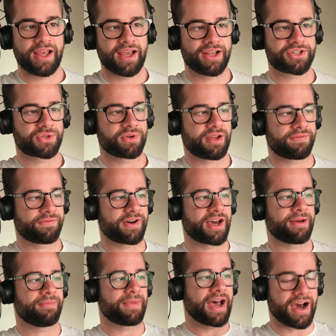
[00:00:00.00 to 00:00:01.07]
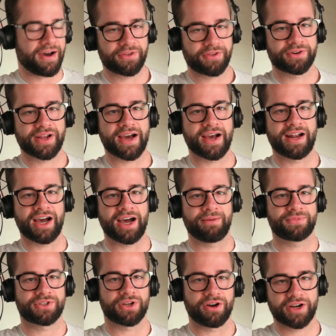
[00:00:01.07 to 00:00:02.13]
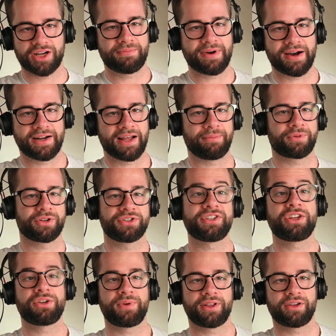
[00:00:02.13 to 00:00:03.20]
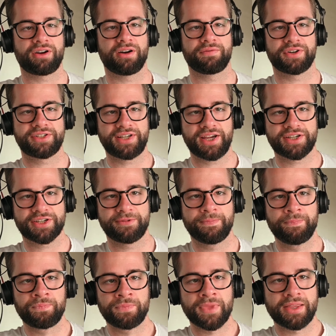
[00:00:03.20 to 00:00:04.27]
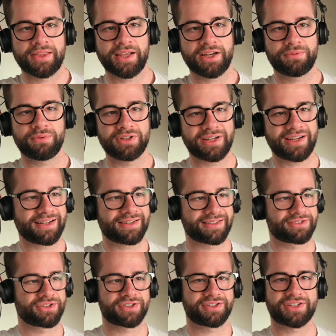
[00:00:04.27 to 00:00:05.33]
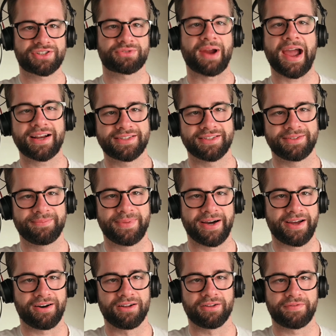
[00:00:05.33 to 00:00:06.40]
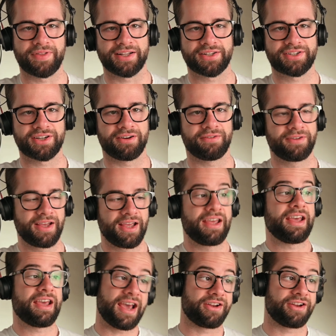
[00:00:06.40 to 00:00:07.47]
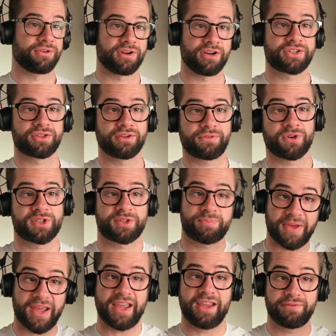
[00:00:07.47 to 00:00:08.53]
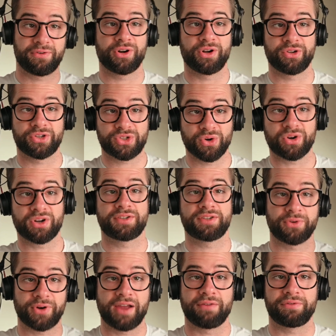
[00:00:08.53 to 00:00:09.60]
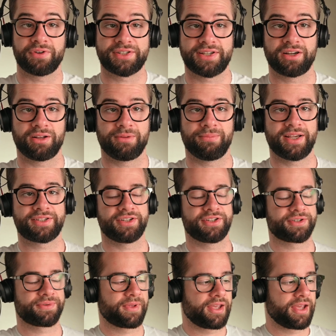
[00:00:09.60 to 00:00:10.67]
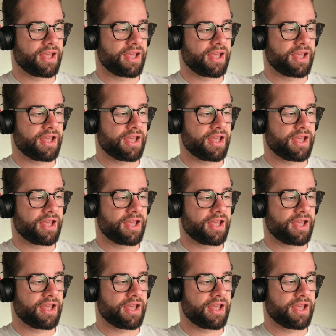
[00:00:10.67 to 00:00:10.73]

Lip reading: And so if I'm continuing the conversation, then it will get just distracted by all of that stuff. And you're also, of course, paying for those tokens for every single message.